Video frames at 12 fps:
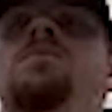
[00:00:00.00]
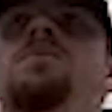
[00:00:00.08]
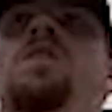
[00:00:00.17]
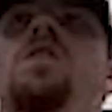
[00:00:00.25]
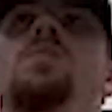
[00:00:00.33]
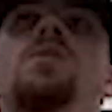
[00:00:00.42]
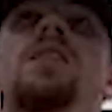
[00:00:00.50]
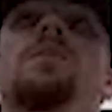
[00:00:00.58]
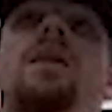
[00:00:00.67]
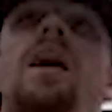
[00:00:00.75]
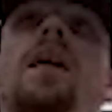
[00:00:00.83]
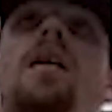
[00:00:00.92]
you know, playing
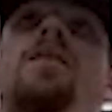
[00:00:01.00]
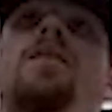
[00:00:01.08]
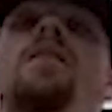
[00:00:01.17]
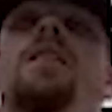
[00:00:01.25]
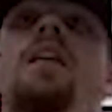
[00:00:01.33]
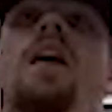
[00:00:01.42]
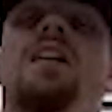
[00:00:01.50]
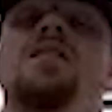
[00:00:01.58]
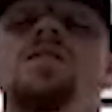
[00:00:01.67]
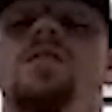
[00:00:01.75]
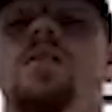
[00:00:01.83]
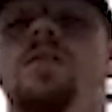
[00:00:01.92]
bad. I think that
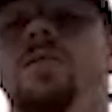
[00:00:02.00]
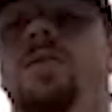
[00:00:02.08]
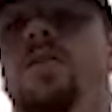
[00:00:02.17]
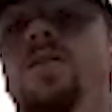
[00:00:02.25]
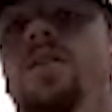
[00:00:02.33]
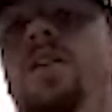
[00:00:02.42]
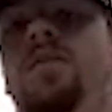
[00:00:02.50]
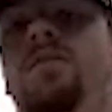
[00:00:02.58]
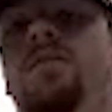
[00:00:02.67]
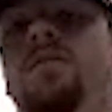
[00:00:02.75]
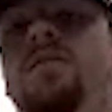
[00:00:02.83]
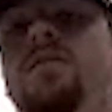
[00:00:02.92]
honestly, that
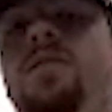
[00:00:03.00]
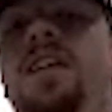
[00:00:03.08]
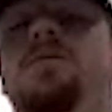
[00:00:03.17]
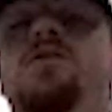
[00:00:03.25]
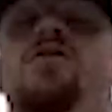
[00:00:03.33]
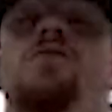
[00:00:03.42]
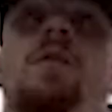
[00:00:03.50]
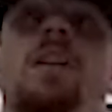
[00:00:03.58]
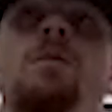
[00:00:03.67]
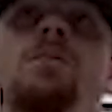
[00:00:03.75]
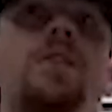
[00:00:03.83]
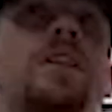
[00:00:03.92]
teams are just
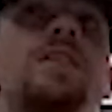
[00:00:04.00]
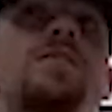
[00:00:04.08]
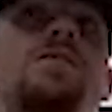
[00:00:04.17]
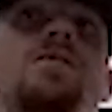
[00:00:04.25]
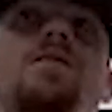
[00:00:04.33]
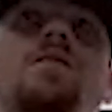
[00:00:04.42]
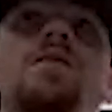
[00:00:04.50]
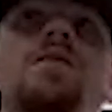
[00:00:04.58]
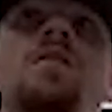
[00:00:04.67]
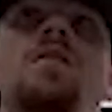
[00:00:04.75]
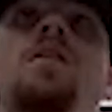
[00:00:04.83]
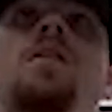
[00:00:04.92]
making plays
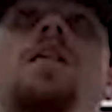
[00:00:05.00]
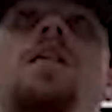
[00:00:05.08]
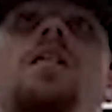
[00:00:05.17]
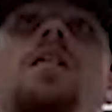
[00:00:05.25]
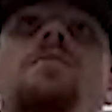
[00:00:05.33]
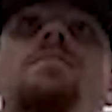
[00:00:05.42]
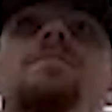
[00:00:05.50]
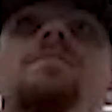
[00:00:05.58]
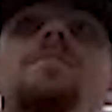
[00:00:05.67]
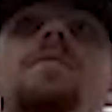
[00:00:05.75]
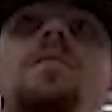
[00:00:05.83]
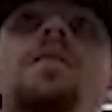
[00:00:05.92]
on
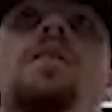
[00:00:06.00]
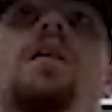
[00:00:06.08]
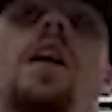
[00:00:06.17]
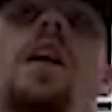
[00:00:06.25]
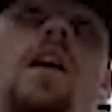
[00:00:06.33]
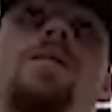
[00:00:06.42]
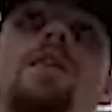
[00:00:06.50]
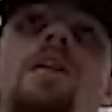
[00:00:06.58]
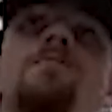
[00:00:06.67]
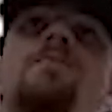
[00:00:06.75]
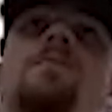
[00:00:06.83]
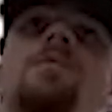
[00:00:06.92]
them,
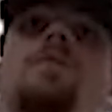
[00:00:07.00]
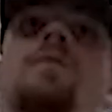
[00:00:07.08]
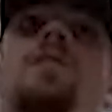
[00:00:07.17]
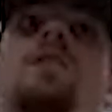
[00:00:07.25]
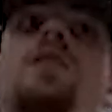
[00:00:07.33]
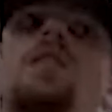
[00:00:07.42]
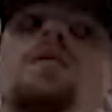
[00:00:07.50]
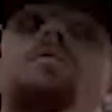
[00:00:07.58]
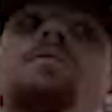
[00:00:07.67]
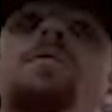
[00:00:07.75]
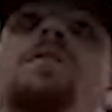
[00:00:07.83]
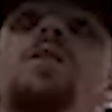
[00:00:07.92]

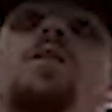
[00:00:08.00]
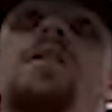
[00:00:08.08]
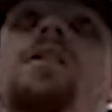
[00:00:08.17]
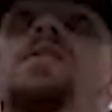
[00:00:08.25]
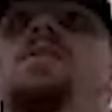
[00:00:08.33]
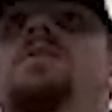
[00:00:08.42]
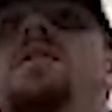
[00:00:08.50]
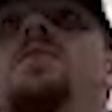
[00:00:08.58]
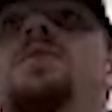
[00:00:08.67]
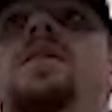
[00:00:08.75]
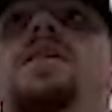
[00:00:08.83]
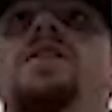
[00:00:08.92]
you know, and that's something that
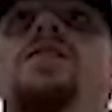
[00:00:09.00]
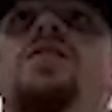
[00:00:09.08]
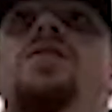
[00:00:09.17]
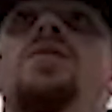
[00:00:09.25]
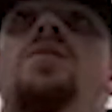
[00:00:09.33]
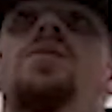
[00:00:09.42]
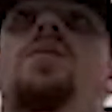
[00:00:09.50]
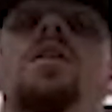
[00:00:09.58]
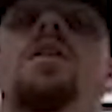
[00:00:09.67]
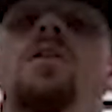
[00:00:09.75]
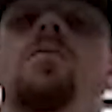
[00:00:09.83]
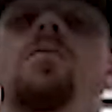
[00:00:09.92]
we need to do.
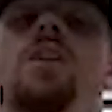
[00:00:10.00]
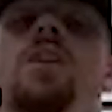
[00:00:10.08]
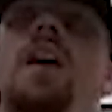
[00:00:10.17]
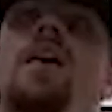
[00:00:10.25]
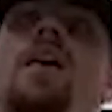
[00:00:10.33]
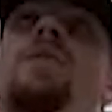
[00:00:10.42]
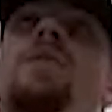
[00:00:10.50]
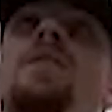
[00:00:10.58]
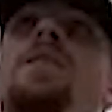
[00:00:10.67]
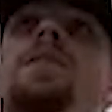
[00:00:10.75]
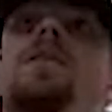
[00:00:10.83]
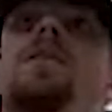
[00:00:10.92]
But I don't think
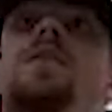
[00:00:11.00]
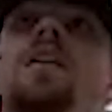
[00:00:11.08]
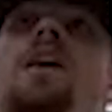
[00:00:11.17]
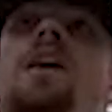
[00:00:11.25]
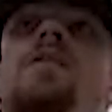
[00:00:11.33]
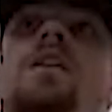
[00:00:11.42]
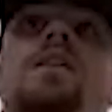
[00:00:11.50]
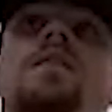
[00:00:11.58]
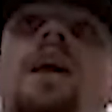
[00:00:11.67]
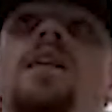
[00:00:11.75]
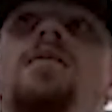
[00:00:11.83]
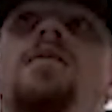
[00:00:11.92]
that, you know, they have any
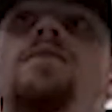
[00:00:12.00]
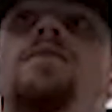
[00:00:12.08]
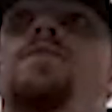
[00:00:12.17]
lack of